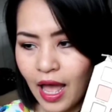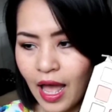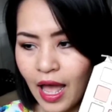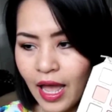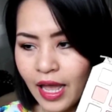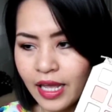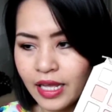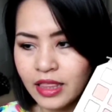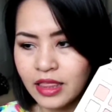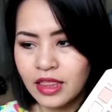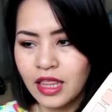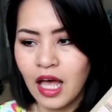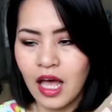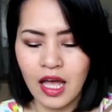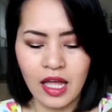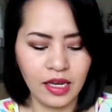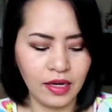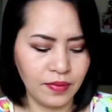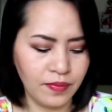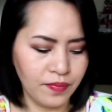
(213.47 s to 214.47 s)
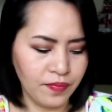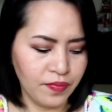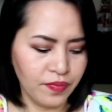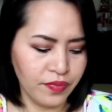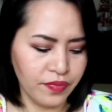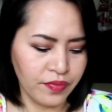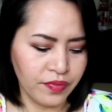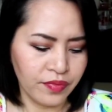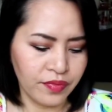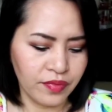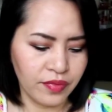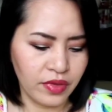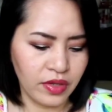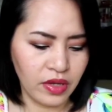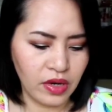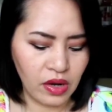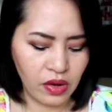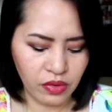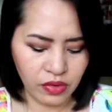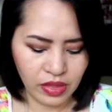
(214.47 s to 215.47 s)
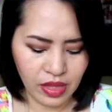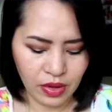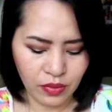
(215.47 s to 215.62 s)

I thought, you know,